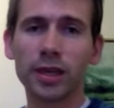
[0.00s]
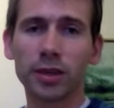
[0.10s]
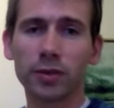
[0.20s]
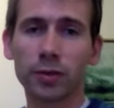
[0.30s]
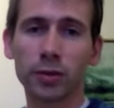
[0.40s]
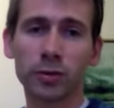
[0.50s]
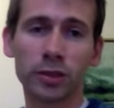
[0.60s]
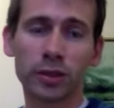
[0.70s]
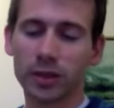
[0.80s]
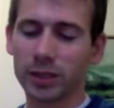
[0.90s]
You
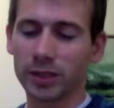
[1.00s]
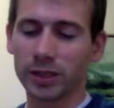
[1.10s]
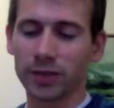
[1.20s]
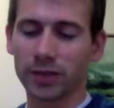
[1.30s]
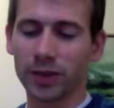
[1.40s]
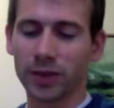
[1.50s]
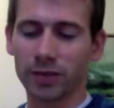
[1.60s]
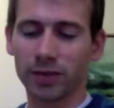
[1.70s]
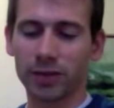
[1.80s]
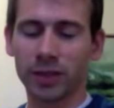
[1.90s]
photojournalists, if you
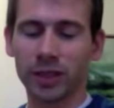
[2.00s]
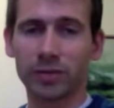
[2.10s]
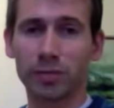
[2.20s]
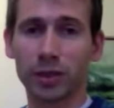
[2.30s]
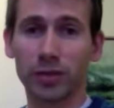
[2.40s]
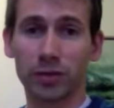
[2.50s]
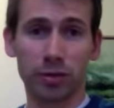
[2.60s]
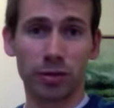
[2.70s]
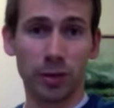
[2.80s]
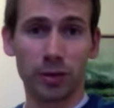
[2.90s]
haven't left the
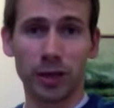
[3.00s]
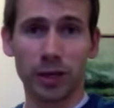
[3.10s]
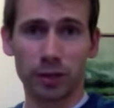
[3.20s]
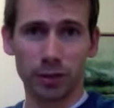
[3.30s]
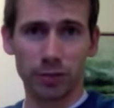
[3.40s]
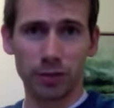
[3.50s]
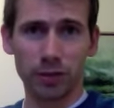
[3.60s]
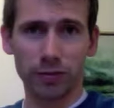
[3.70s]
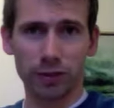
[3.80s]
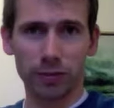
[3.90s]
room already, you should be
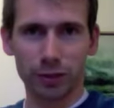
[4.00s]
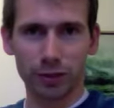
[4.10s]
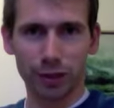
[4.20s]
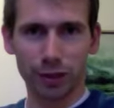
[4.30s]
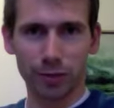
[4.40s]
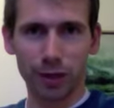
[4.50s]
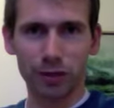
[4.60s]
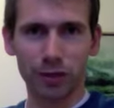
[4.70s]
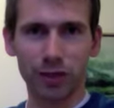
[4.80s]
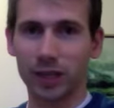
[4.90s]
over in Mr.
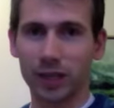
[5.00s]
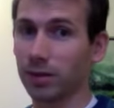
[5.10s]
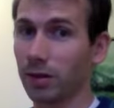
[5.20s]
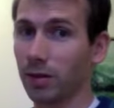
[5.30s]
Schellebarger's class.